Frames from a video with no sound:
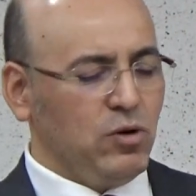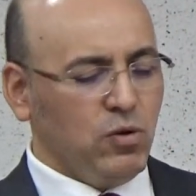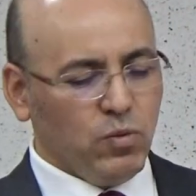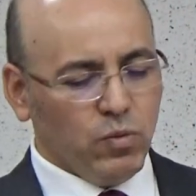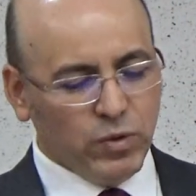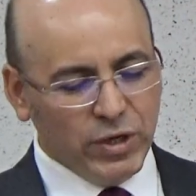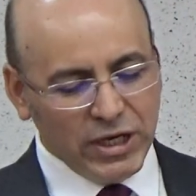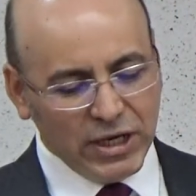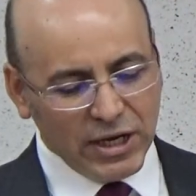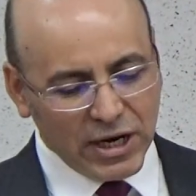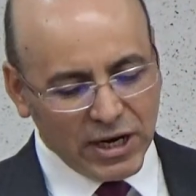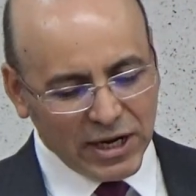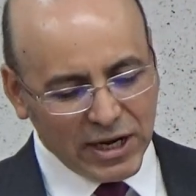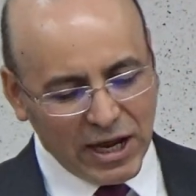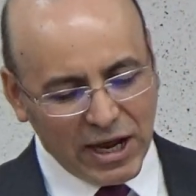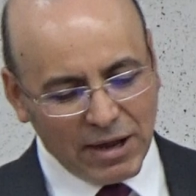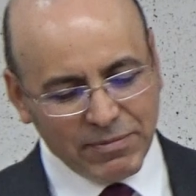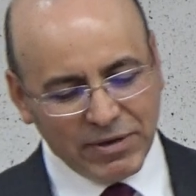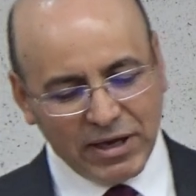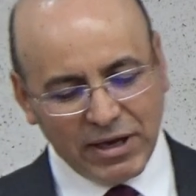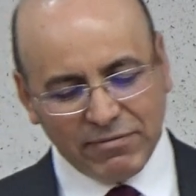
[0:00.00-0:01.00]
We are
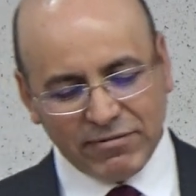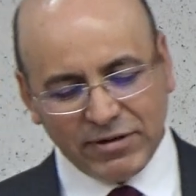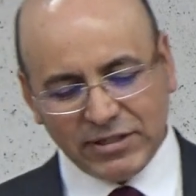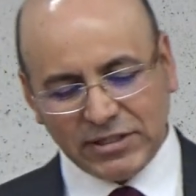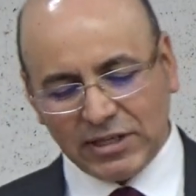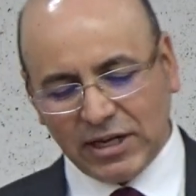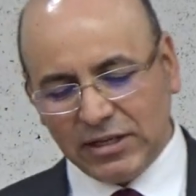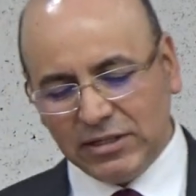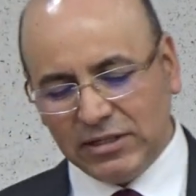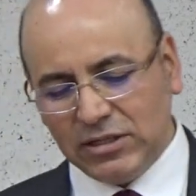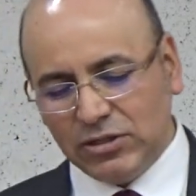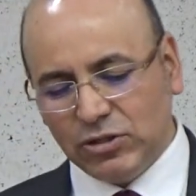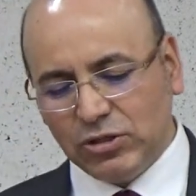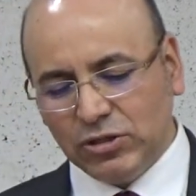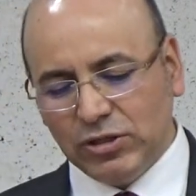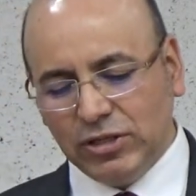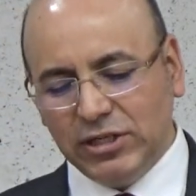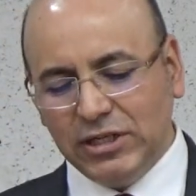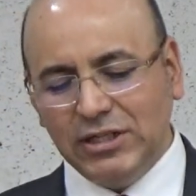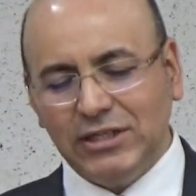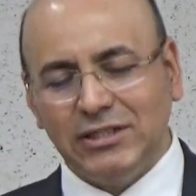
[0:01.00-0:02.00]
coming every Sunday to
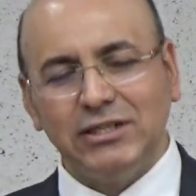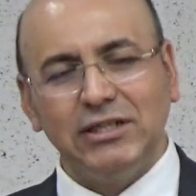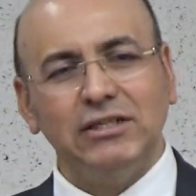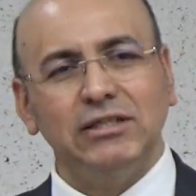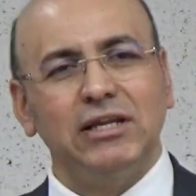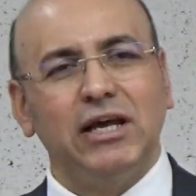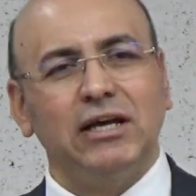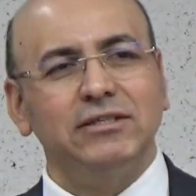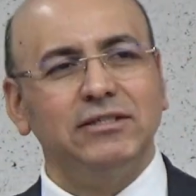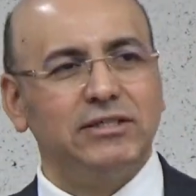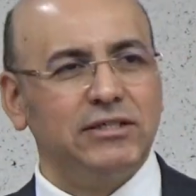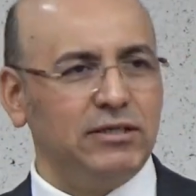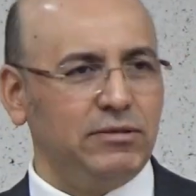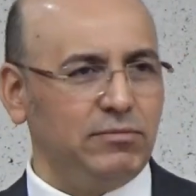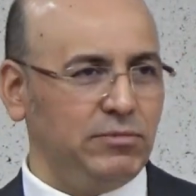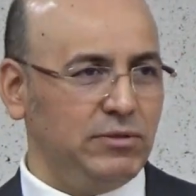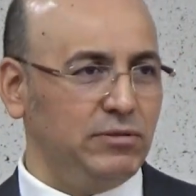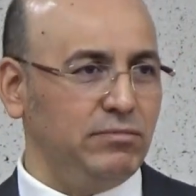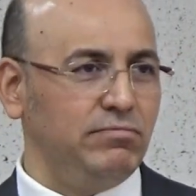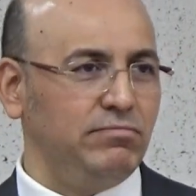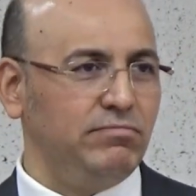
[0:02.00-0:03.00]
listen a
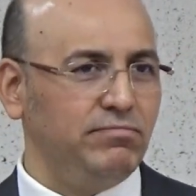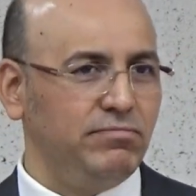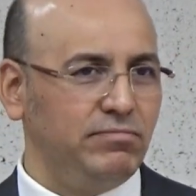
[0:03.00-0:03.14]
sermon.